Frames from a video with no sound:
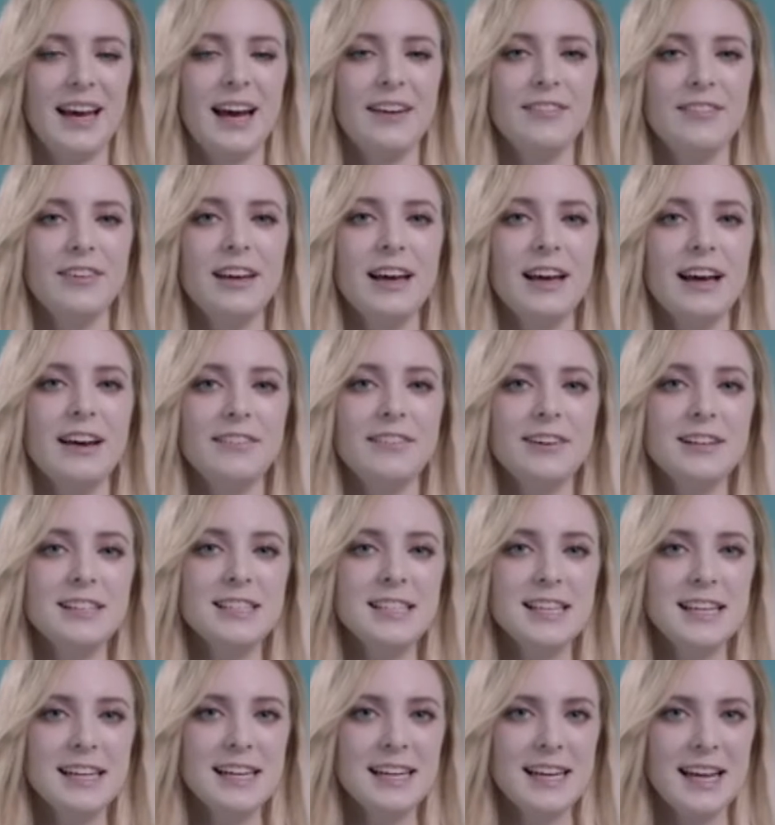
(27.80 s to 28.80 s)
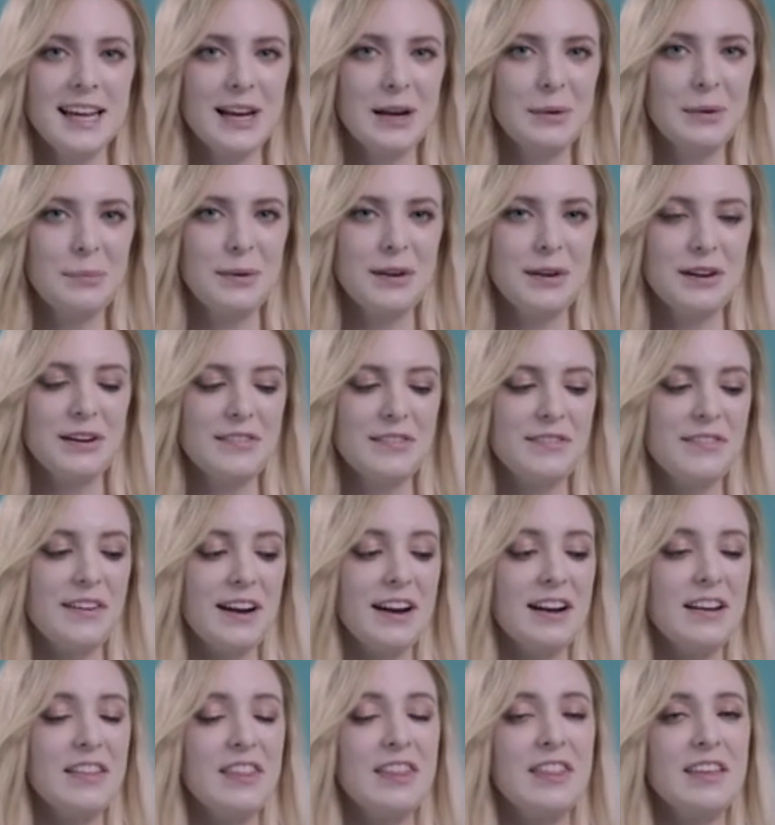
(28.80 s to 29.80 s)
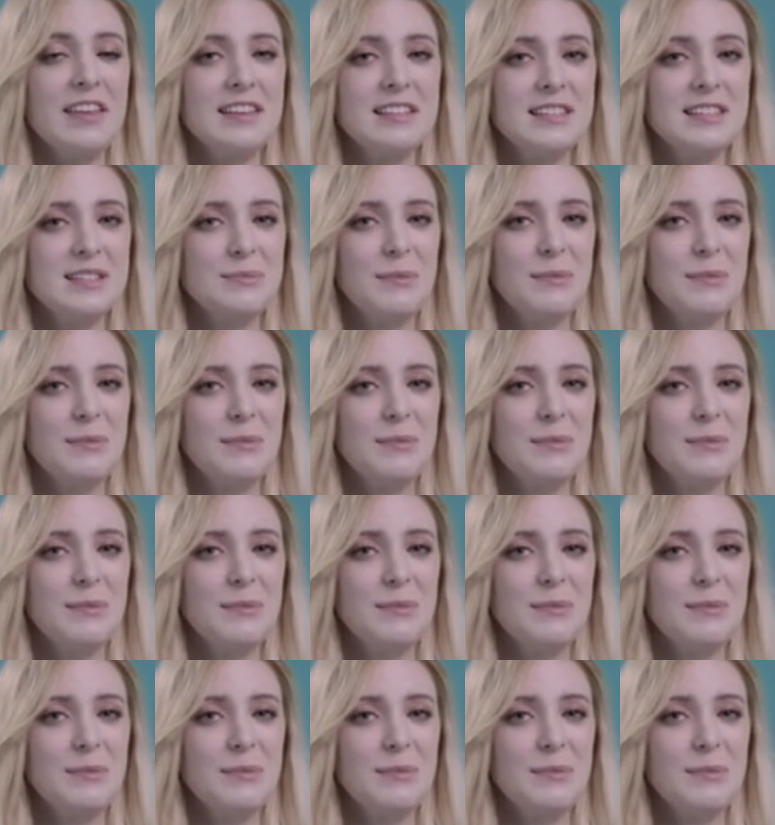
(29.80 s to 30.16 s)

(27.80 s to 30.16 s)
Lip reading: Have you ever seen an air purifier this